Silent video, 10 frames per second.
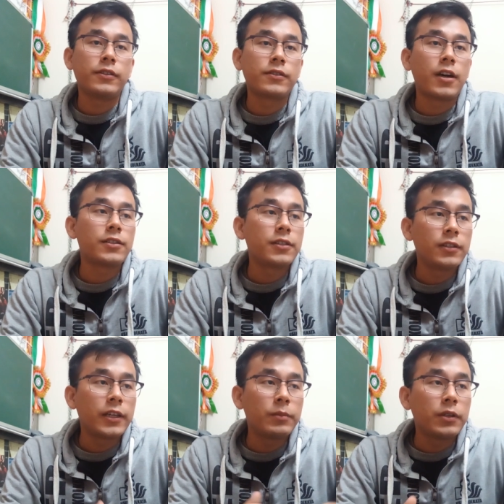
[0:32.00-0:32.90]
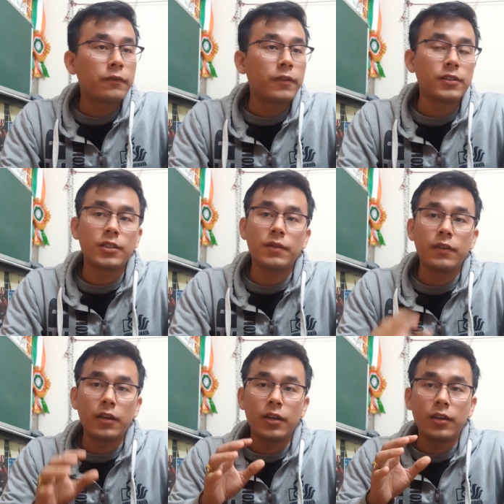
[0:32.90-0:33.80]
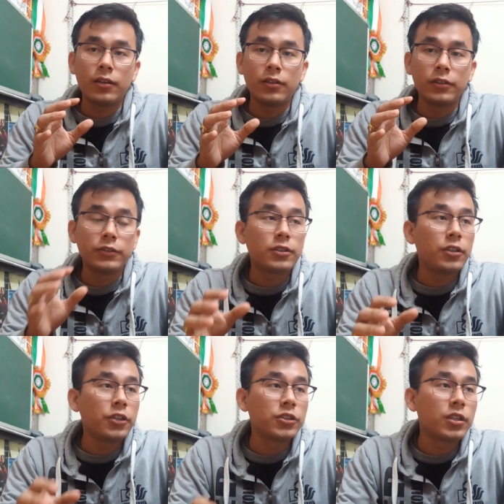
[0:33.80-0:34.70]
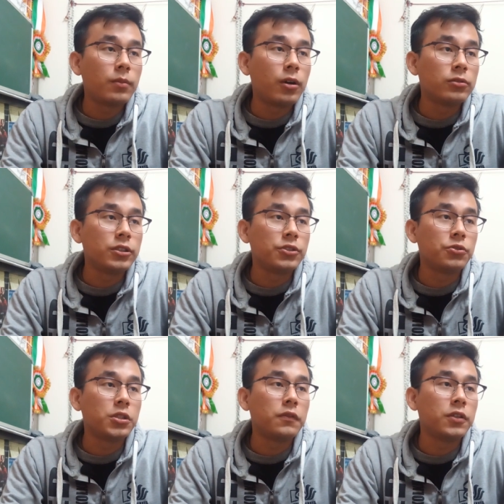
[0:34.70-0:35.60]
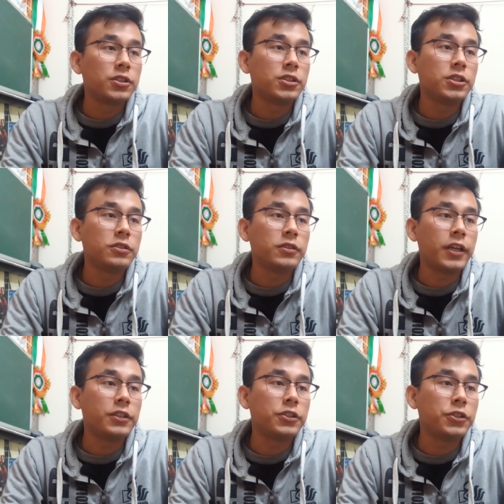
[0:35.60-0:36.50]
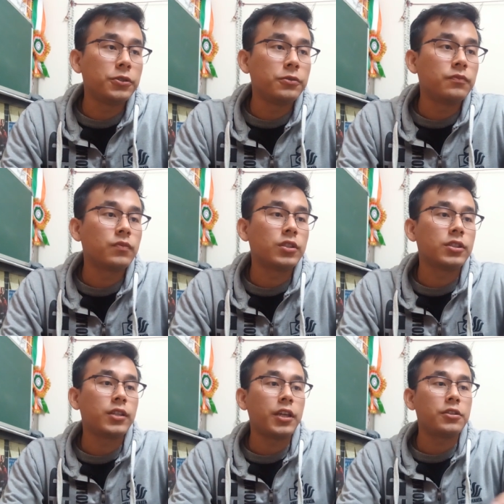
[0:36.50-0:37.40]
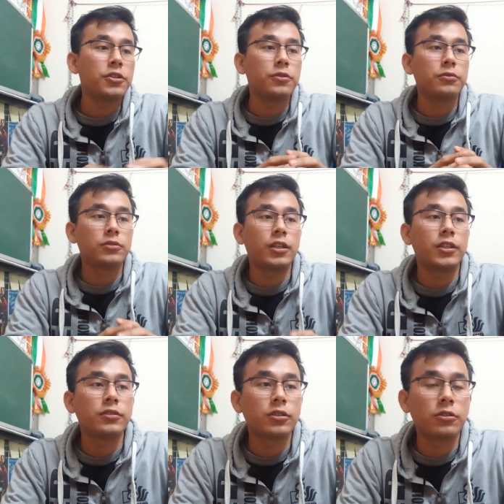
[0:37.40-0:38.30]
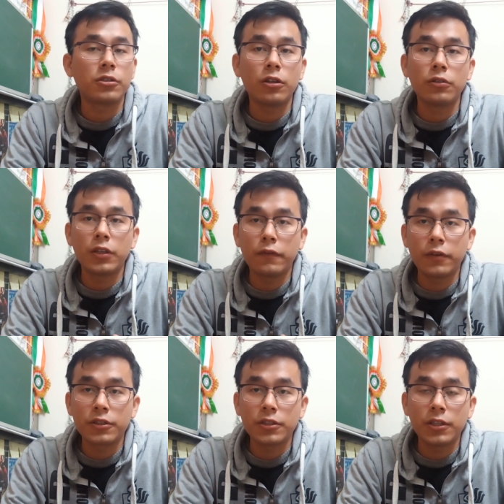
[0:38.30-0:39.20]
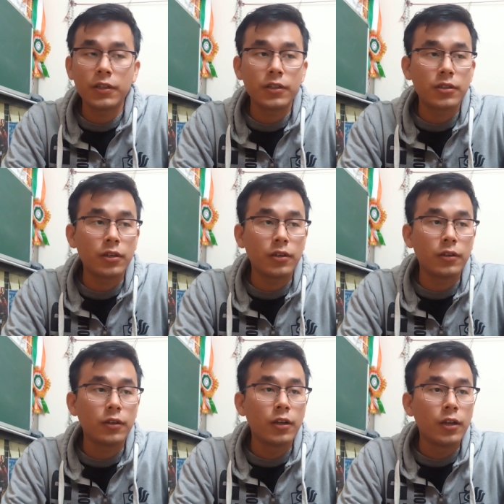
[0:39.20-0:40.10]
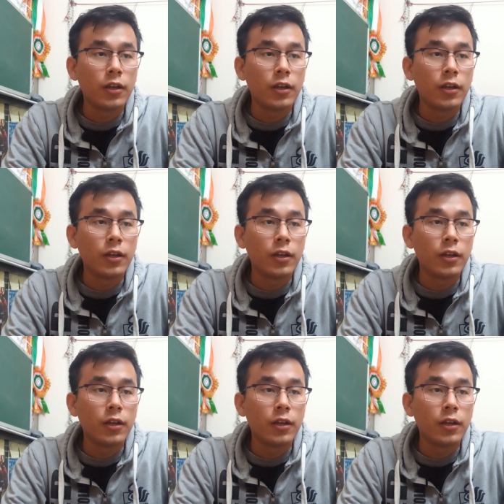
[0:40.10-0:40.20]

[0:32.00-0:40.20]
starting, let me first give a introduction about this university, NTU. This NTU, Nanyang Technological University, is a